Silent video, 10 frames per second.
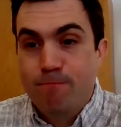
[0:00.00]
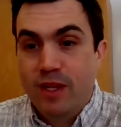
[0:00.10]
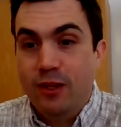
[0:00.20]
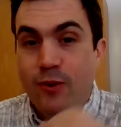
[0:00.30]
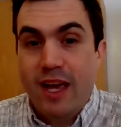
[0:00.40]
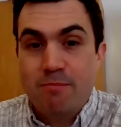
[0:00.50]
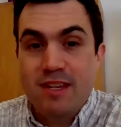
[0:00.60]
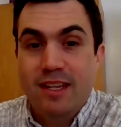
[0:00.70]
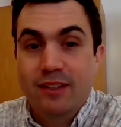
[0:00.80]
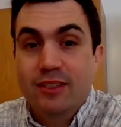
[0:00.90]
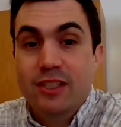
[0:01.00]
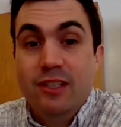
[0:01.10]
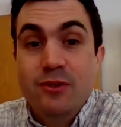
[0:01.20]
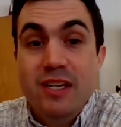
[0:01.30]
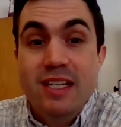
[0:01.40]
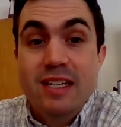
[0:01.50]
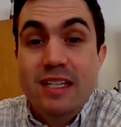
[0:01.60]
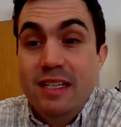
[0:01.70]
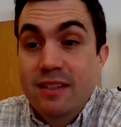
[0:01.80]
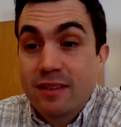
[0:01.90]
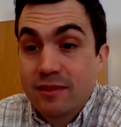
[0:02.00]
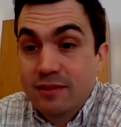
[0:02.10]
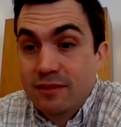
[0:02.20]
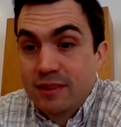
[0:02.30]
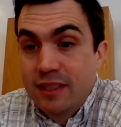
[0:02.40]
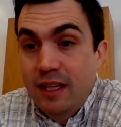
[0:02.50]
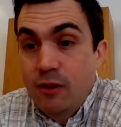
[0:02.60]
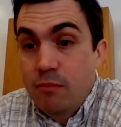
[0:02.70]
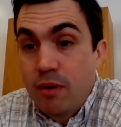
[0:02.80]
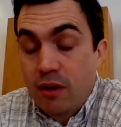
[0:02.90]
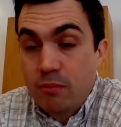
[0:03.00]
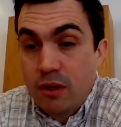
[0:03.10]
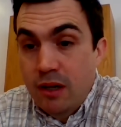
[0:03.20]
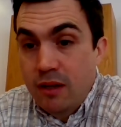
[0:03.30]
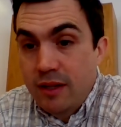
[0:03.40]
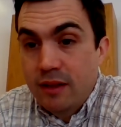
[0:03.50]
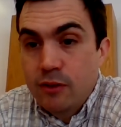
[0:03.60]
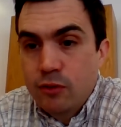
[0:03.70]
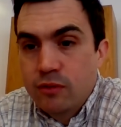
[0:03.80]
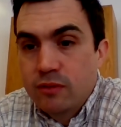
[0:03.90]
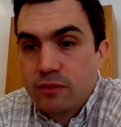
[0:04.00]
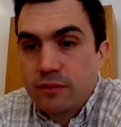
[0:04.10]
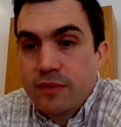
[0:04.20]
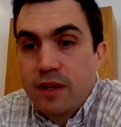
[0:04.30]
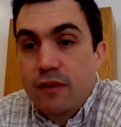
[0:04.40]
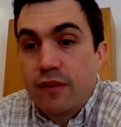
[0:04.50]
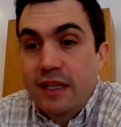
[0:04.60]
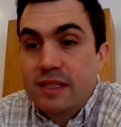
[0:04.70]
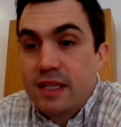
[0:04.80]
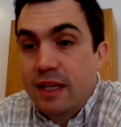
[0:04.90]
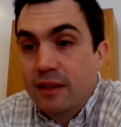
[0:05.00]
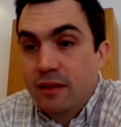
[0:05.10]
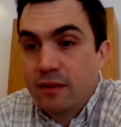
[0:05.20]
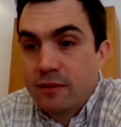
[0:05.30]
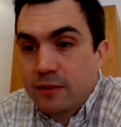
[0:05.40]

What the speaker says: Hello, Happy English. Hello, Nina. Hello, Barbara. Hello, Faisal.